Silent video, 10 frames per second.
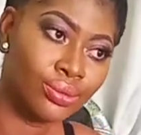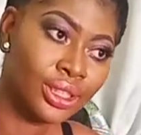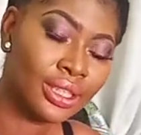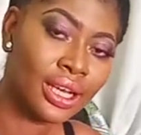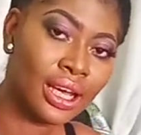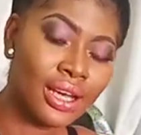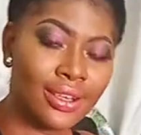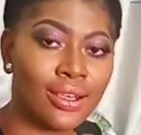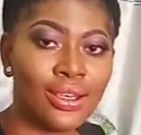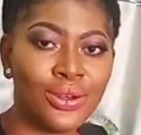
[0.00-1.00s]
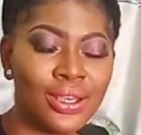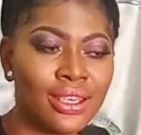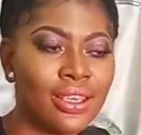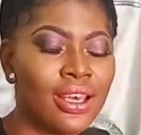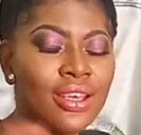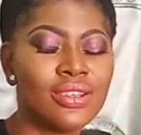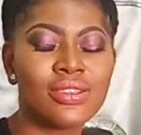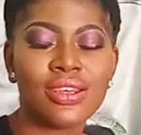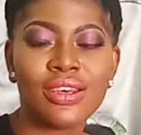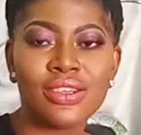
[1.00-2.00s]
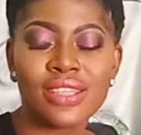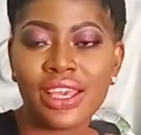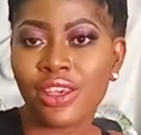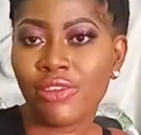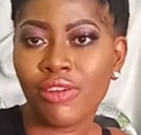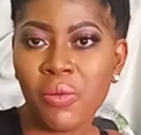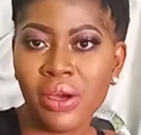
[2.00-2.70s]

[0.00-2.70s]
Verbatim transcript: Nina and Khloe so thank you for